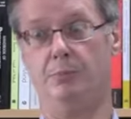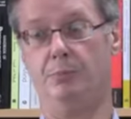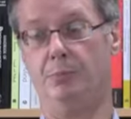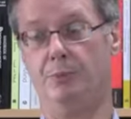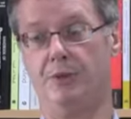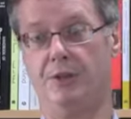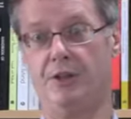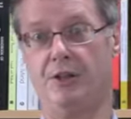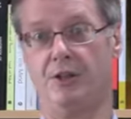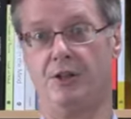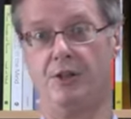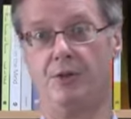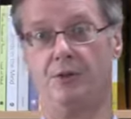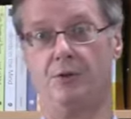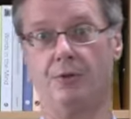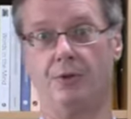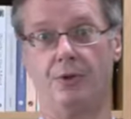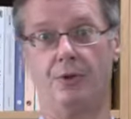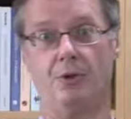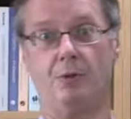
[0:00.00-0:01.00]
British
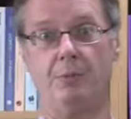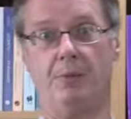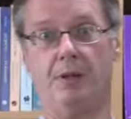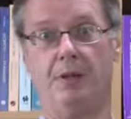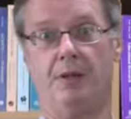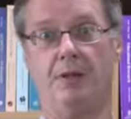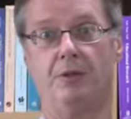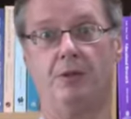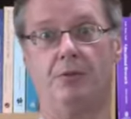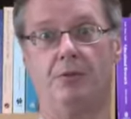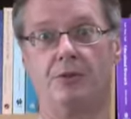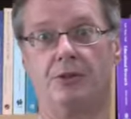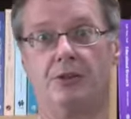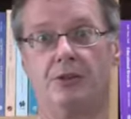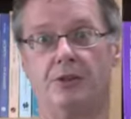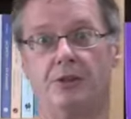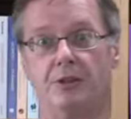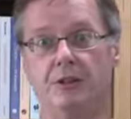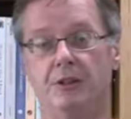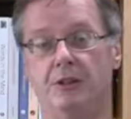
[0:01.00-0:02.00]
or European
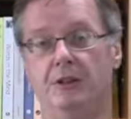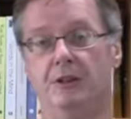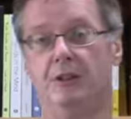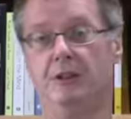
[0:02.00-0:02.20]
culture?